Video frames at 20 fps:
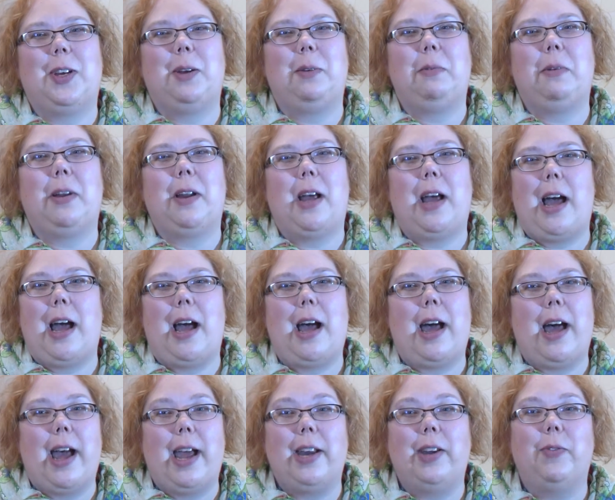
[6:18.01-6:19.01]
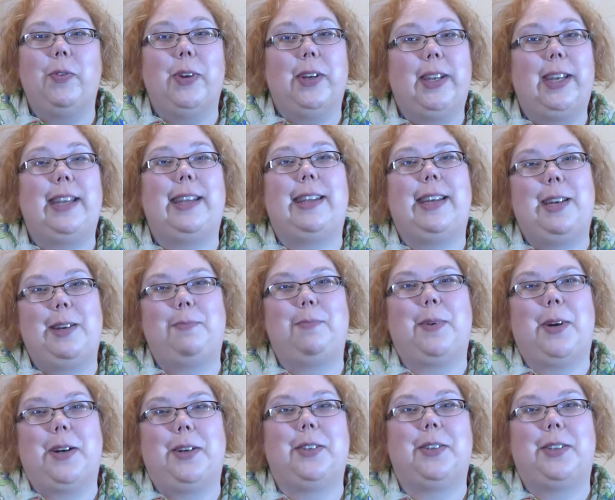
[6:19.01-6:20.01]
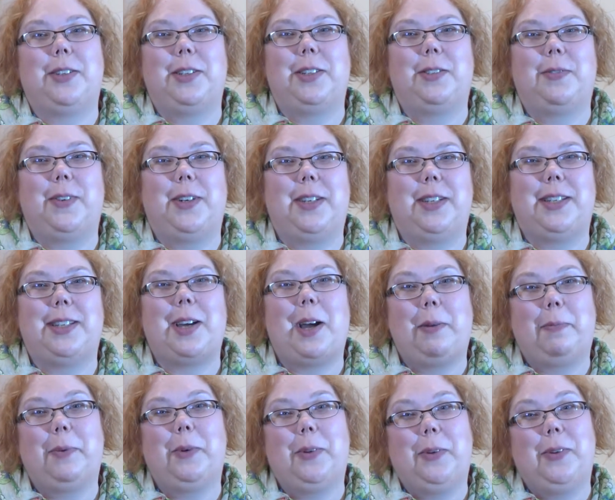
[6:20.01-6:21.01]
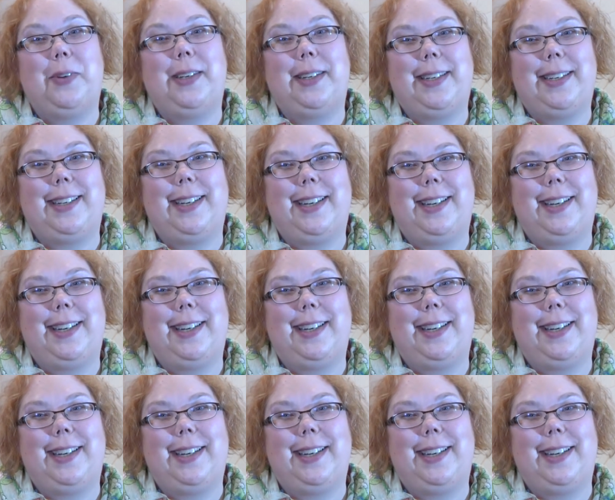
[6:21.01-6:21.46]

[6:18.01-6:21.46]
And I really thank Partners for this opportunity.